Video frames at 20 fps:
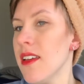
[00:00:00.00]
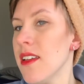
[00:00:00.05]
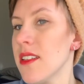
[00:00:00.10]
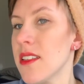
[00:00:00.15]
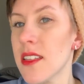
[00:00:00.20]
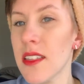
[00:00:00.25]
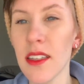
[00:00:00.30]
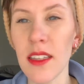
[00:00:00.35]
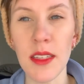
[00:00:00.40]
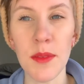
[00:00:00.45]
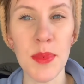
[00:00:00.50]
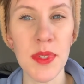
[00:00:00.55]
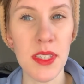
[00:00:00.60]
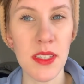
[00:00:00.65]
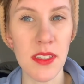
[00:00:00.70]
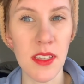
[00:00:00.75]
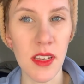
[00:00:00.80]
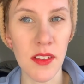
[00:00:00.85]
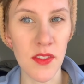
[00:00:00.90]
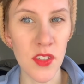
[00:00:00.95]
to the lips
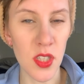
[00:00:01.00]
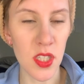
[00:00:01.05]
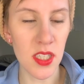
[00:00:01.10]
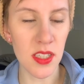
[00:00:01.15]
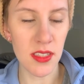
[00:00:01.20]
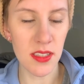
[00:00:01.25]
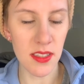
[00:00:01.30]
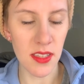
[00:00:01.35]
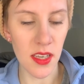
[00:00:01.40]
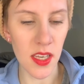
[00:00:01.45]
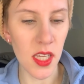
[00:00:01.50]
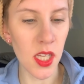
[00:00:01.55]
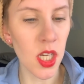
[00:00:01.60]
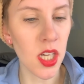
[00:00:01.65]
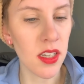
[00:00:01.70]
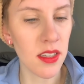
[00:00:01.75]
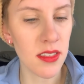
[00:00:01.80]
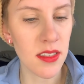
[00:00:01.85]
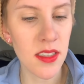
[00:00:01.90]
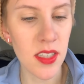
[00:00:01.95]
instead of just sitting
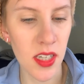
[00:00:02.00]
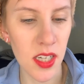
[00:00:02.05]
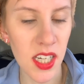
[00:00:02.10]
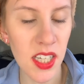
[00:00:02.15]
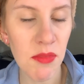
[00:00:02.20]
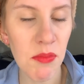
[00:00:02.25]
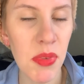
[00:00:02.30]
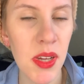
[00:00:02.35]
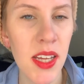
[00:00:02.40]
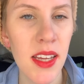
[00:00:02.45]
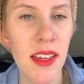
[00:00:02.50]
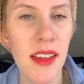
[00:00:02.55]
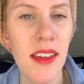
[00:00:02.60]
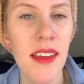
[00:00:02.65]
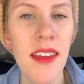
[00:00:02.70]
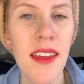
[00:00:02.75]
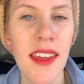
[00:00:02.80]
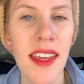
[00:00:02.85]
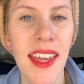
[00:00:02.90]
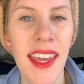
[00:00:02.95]
on top
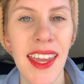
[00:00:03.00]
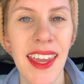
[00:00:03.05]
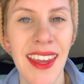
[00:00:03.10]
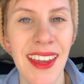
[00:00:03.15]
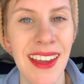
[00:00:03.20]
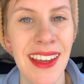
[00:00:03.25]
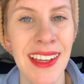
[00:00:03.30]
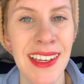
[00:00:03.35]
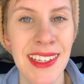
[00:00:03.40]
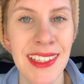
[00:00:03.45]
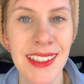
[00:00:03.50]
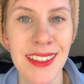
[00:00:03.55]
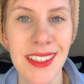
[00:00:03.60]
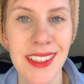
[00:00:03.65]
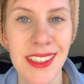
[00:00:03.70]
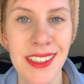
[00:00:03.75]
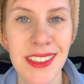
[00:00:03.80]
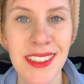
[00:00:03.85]
and